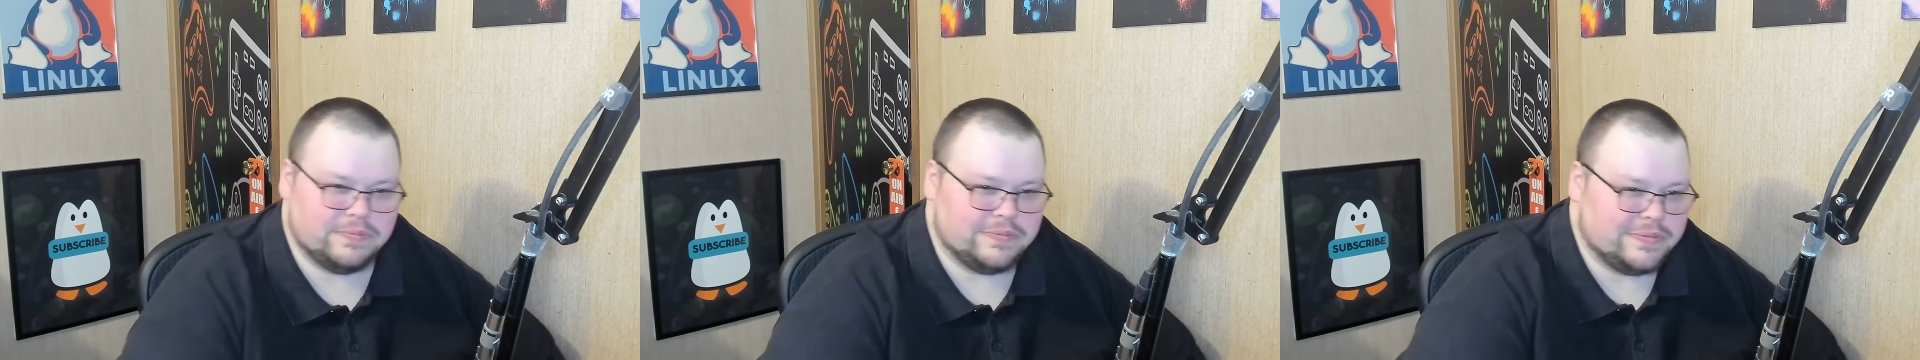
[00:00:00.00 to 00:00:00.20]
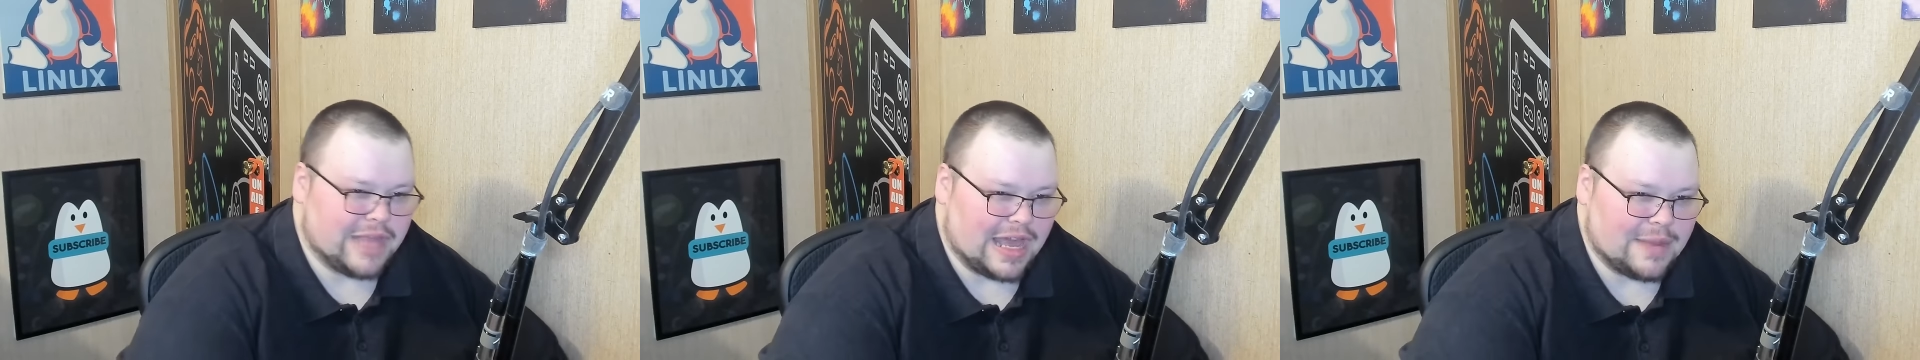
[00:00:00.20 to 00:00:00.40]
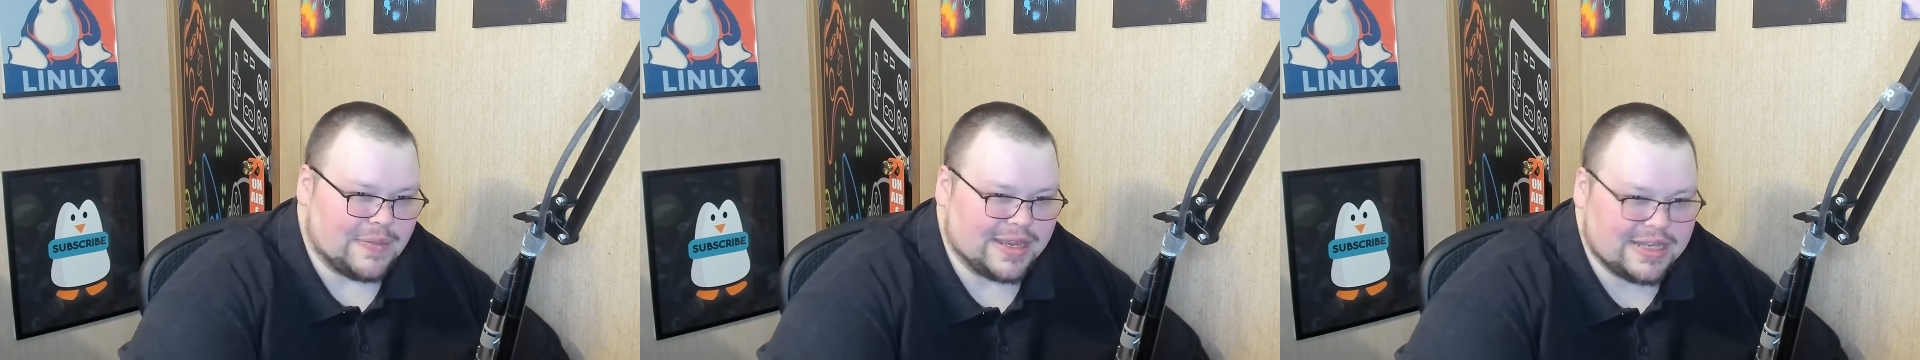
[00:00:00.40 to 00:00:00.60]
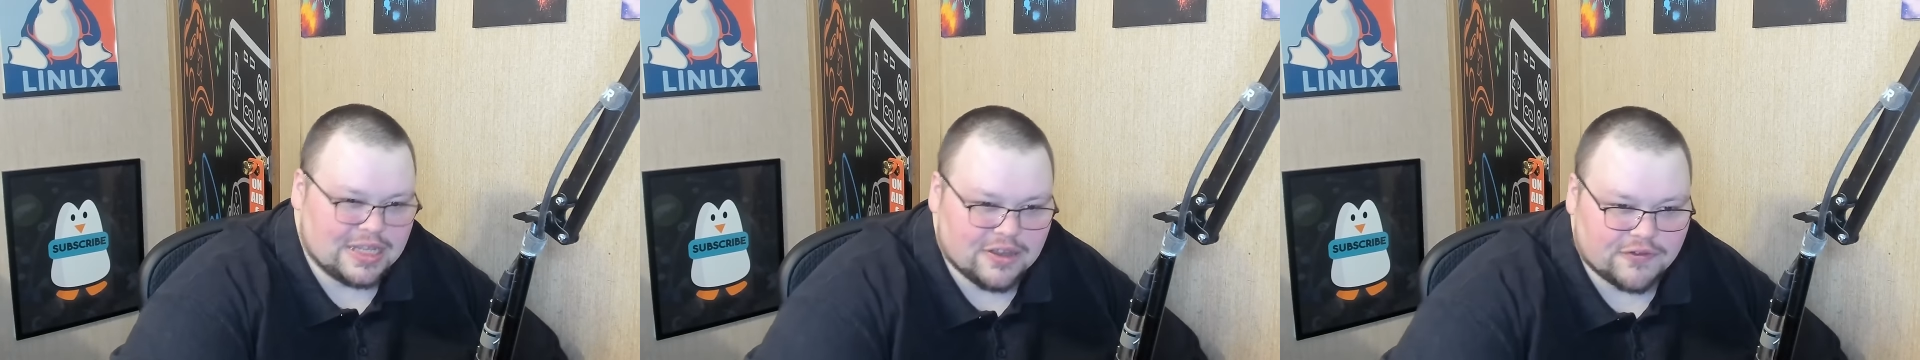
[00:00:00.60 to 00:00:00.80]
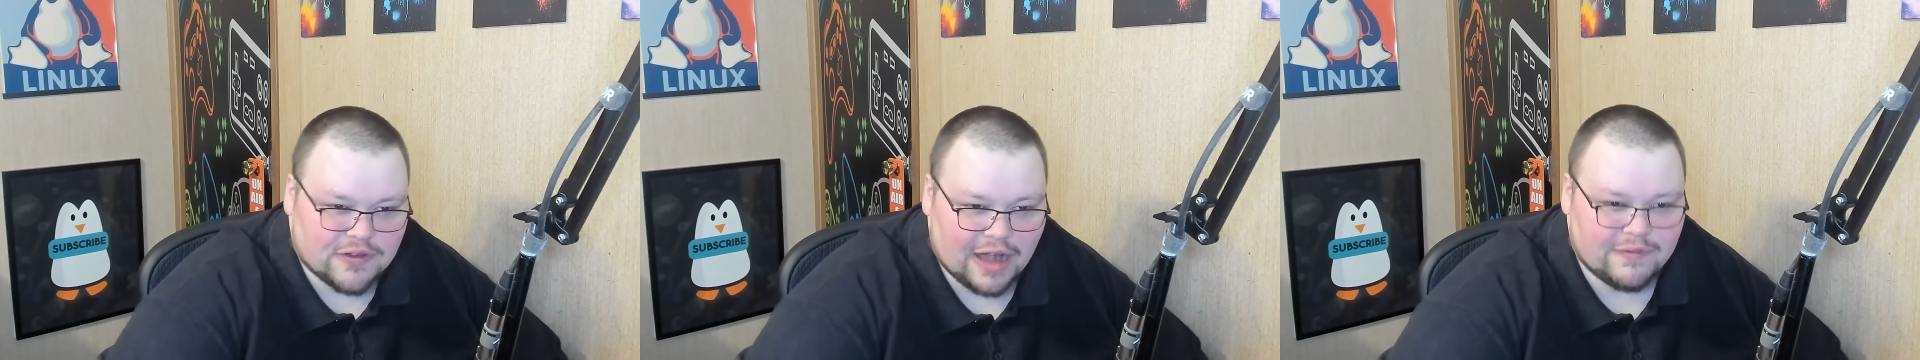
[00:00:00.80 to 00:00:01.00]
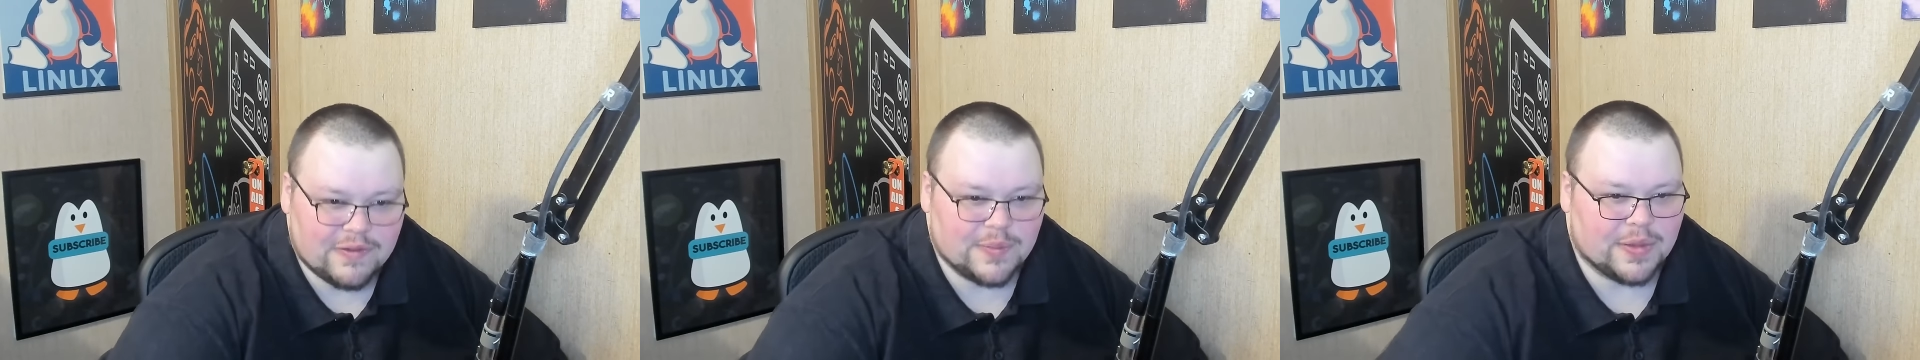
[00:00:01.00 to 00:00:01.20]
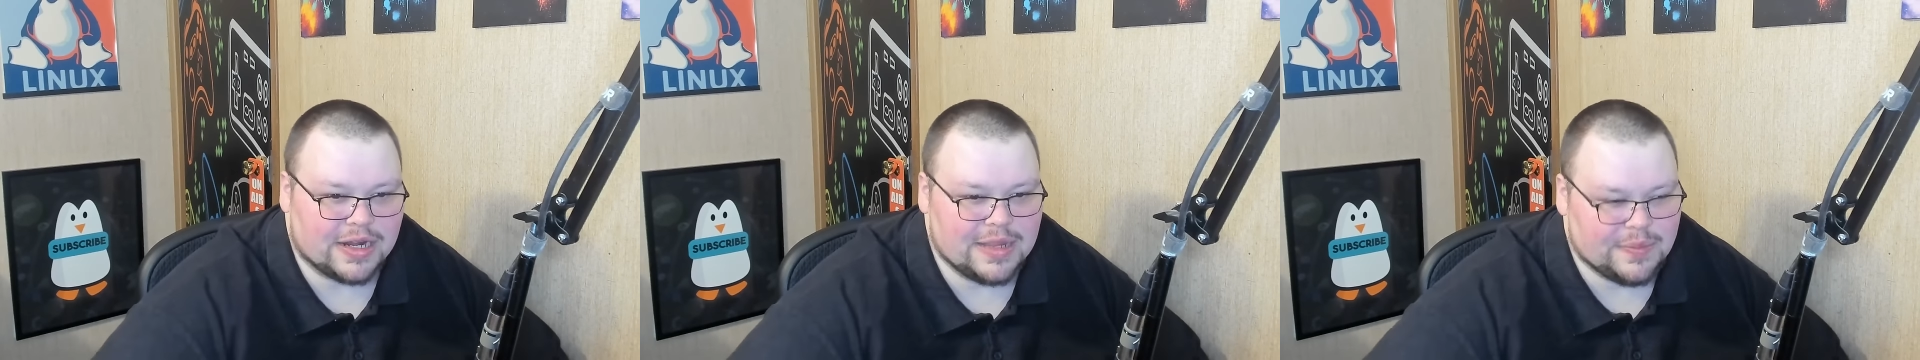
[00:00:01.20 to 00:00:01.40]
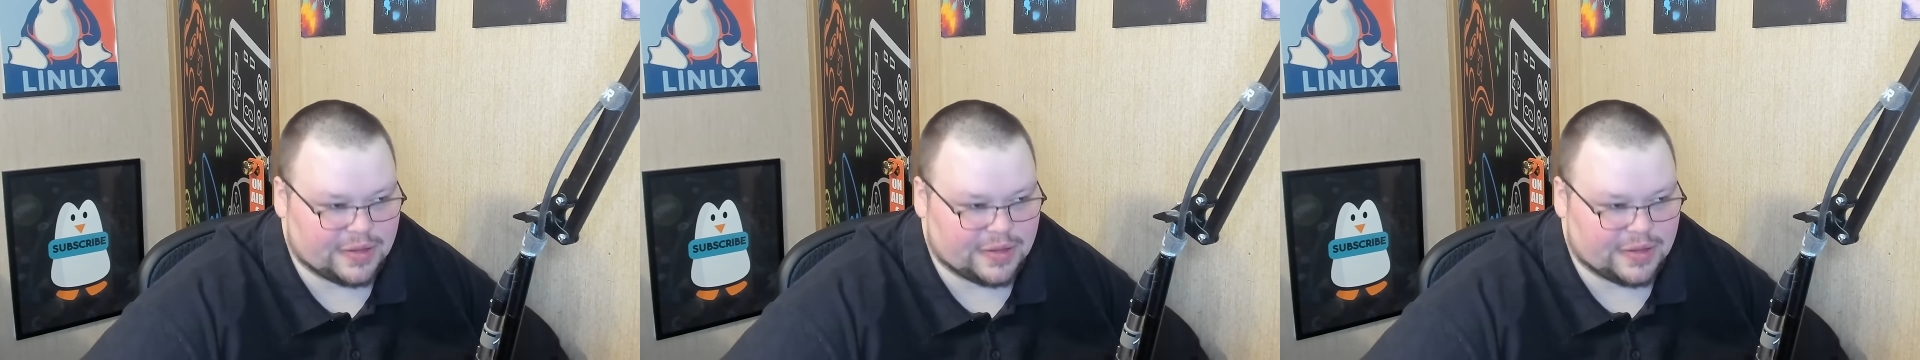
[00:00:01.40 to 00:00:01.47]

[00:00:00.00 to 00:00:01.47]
not a big deal for everybody,